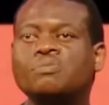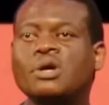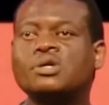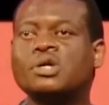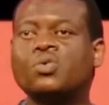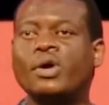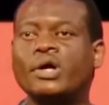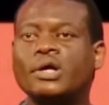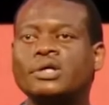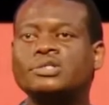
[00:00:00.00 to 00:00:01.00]
make
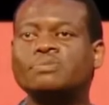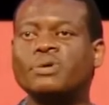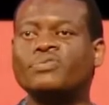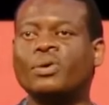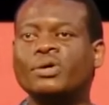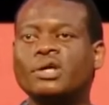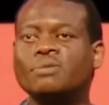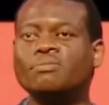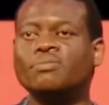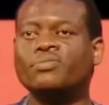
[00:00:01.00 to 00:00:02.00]
request before
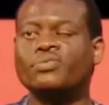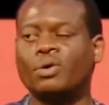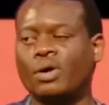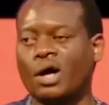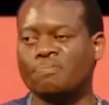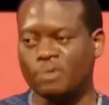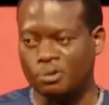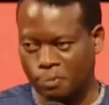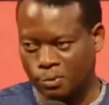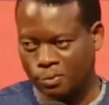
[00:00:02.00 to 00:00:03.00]
him for her
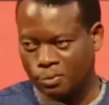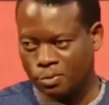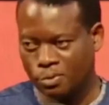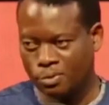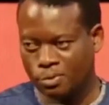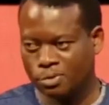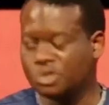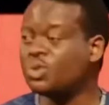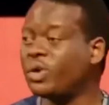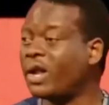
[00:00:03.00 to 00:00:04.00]
people.
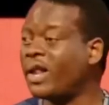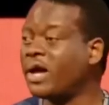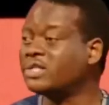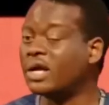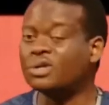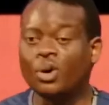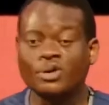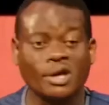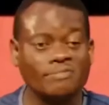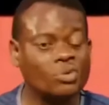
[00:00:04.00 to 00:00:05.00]
Do you realize that
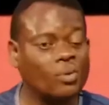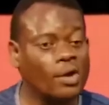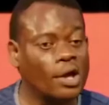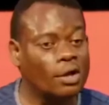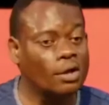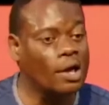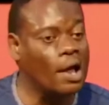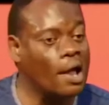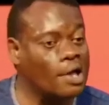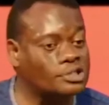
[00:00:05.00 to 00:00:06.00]
God gave no
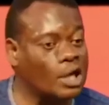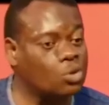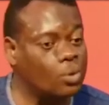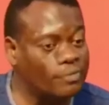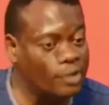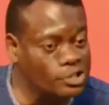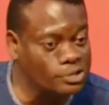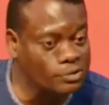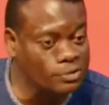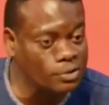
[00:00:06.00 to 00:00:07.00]
Esther no revelation?